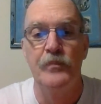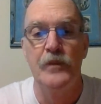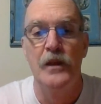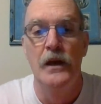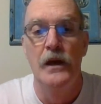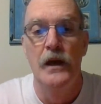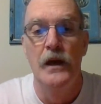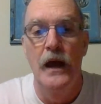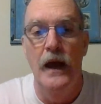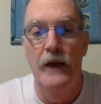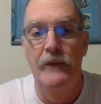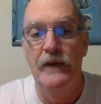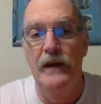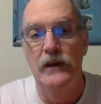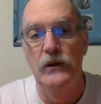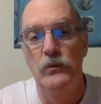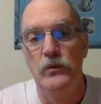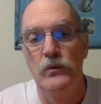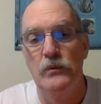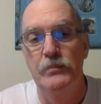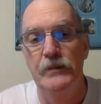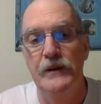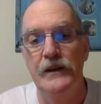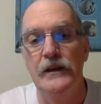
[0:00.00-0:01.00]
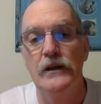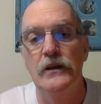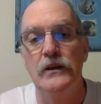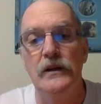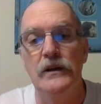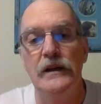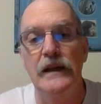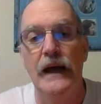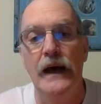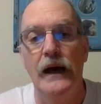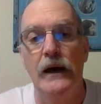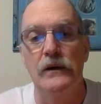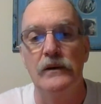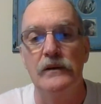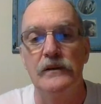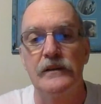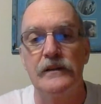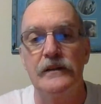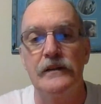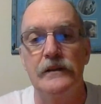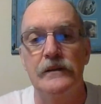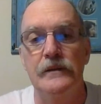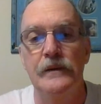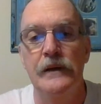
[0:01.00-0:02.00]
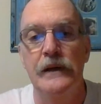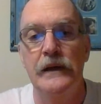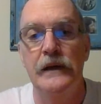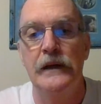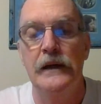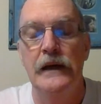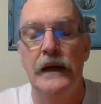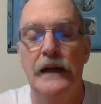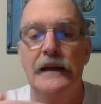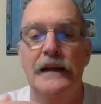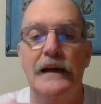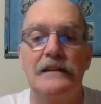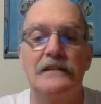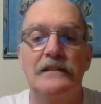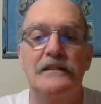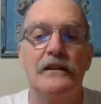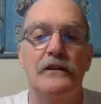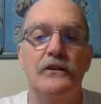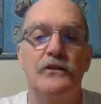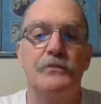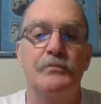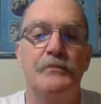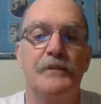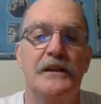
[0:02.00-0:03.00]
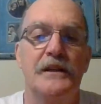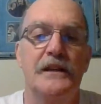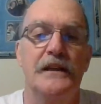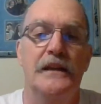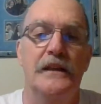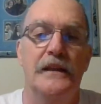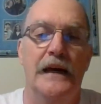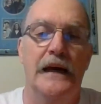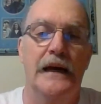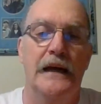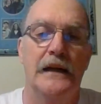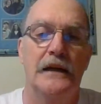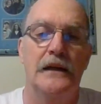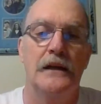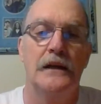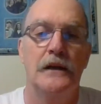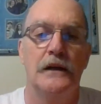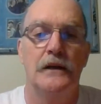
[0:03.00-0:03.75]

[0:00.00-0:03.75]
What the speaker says: and that you would be in good health." And that tells me that,